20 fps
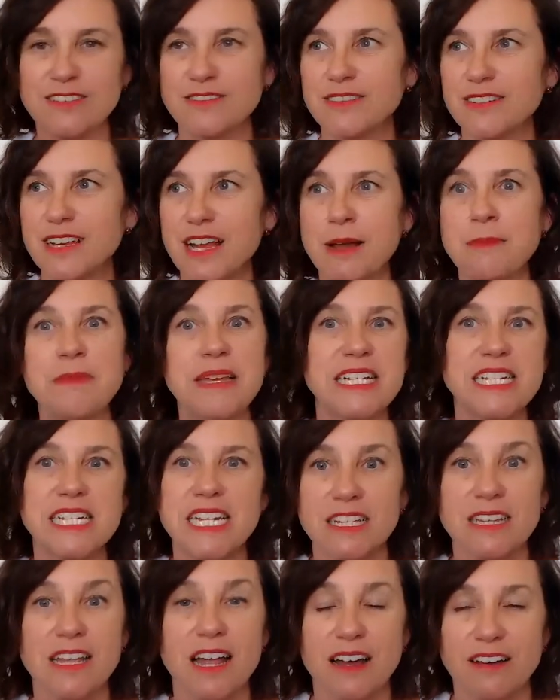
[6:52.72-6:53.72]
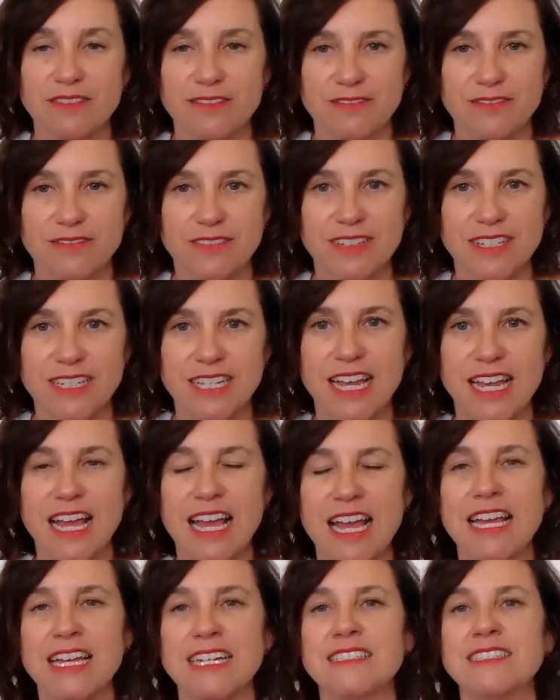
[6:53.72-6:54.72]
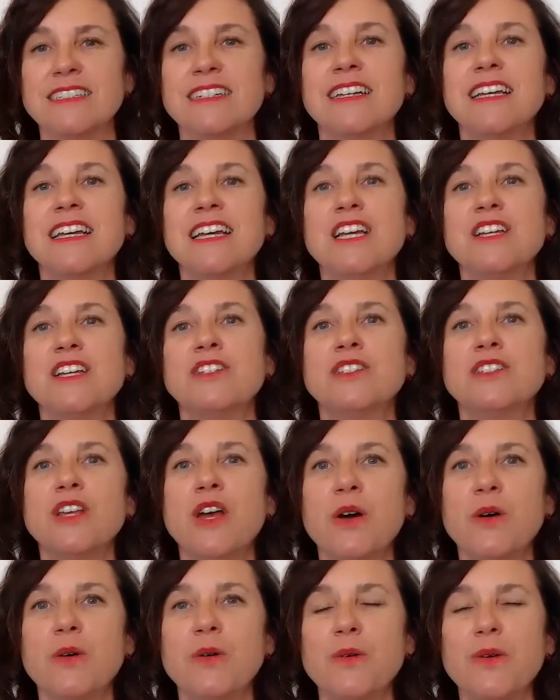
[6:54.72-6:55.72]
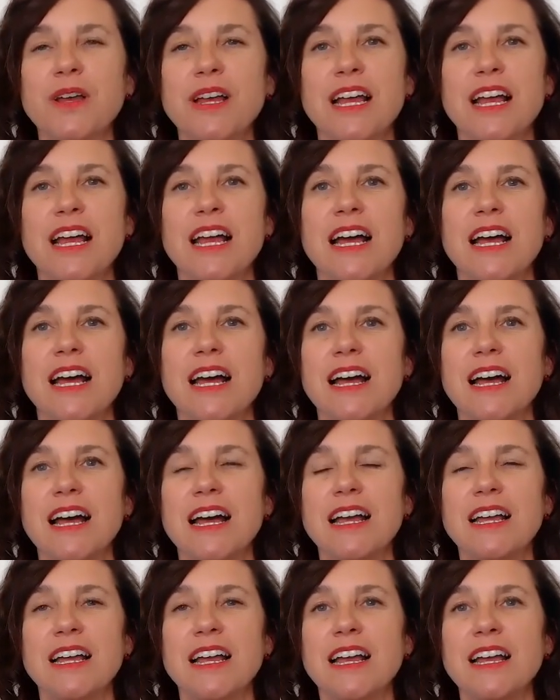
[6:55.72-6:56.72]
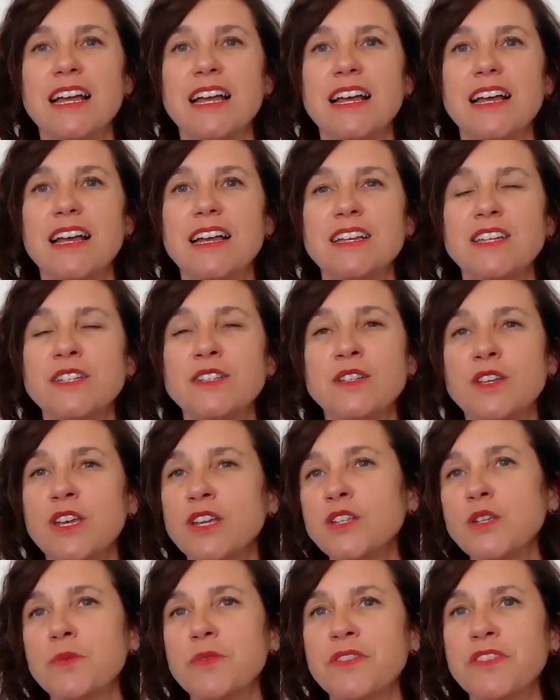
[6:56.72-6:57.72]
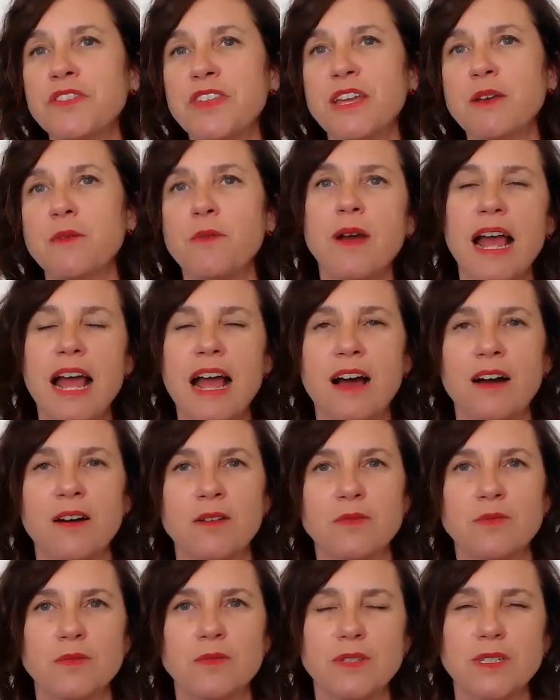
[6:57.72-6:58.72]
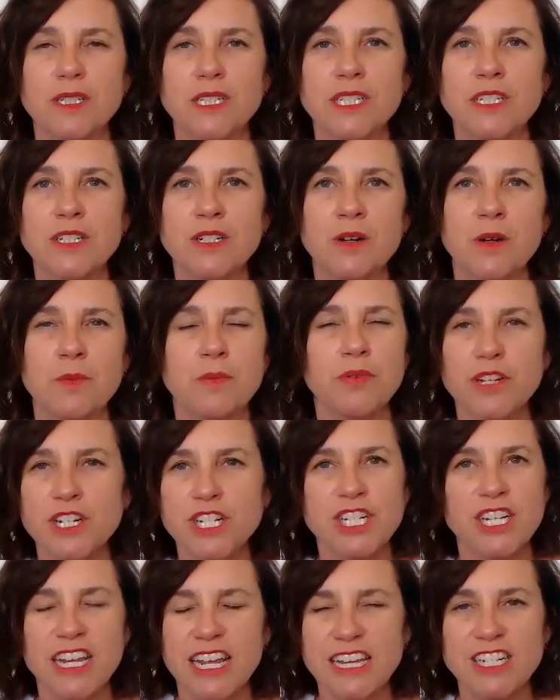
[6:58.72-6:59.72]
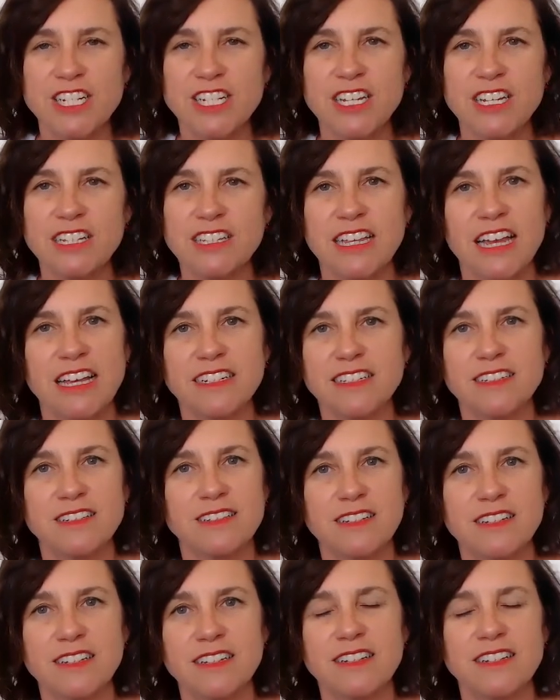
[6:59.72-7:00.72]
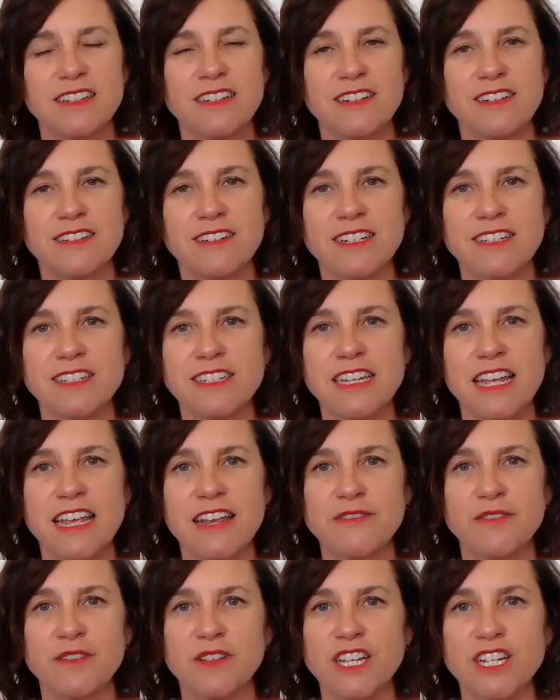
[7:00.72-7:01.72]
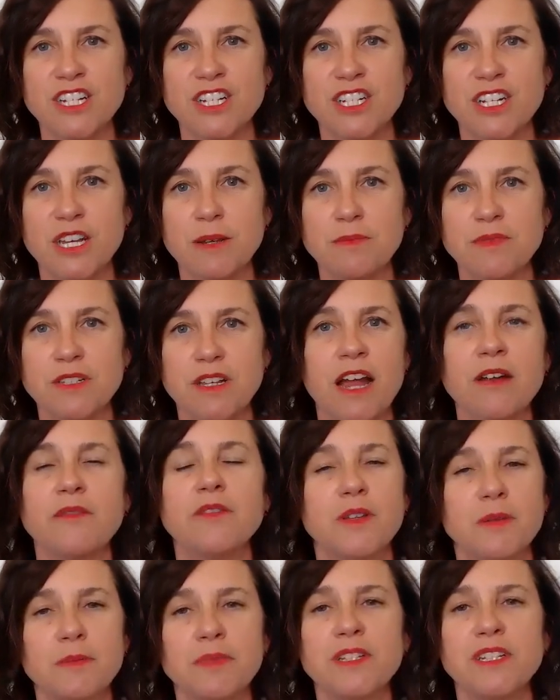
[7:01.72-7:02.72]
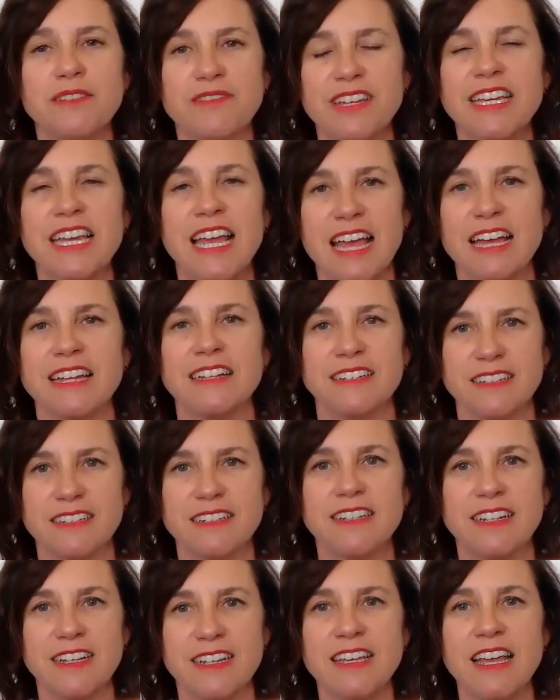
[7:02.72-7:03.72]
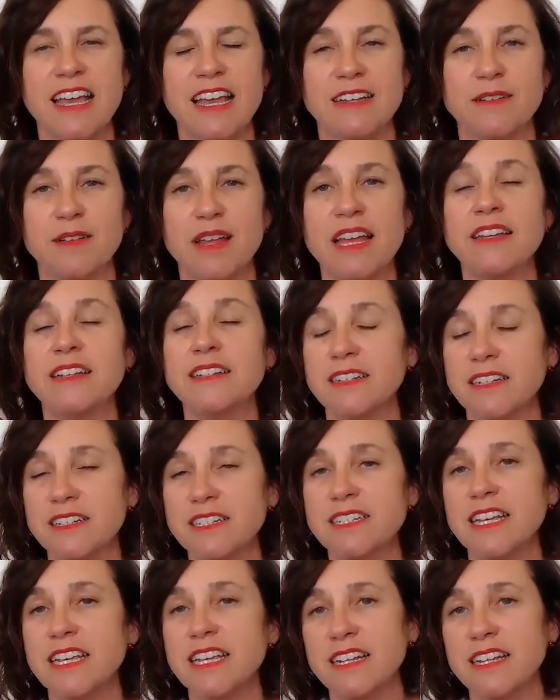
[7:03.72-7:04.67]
amazing love. And so, and you would think, wow, appreciation, that, can save relationships. I really believe it can. It can. And it does take an